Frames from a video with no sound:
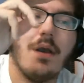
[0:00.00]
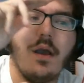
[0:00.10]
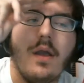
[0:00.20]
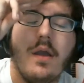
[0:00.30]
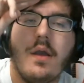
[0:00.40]

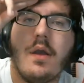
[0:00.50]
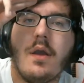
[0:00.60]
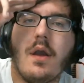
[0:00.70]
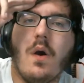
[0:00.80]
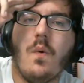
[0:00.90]

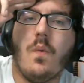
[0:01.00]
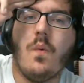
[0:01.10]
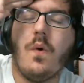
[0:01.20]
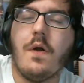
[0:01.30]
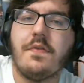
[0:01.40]
Hey,
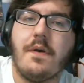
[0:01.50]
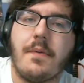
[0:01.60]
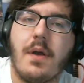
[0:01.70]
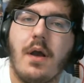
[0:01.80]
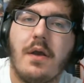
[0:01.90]
what's
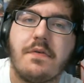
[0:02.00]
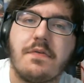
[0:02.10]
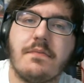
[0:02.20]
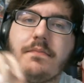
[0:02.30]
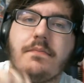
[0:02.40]
up,
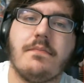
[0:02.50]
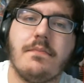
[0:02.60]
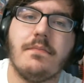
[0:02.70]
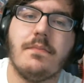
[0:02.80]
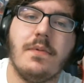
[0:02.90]
guys?
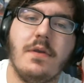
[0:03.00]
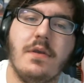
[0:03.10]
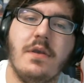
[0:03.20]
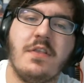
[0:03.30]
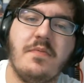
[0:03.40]

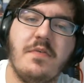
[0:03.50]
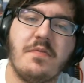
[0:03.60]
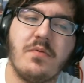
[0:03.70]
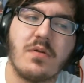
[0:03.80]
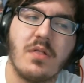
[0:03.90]
It's me,
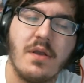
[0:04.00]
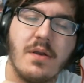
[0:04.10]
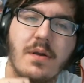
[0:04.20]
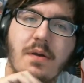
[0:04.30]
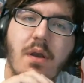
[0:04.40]
Spookleye
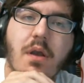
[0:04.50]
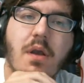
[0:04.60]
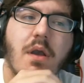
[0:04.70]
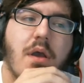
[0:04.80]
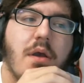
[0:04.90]
here,
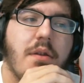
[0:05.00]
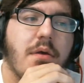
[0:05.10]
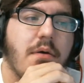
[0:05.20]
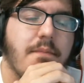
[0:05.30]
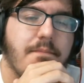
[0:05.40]
and
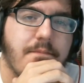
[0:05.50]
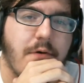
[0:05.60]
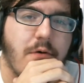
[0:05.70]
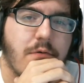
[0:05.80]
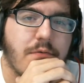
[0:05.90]

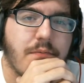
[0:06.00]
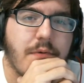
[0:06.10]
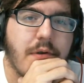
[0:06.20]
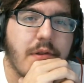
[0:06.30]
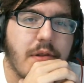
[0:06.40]
folks,
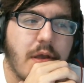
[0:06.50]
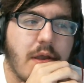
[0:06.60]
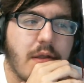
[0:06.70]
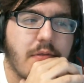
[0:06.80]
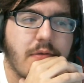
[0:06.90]
we're here
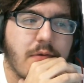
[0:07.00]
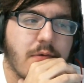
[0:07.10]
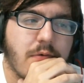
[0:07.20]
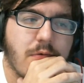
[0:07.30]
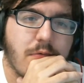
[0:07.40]
today
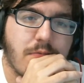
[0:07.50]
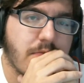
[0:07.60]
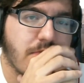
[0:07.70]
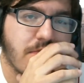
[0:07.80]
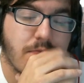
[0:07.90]
to
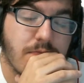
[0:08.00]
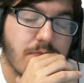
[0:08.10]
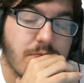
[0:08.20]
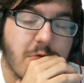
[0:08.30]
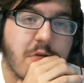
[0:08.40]

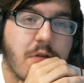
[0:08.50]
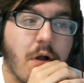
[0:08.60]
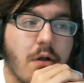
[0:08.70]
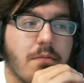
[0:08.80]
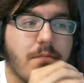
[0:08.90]
just
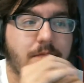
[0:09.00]
talk.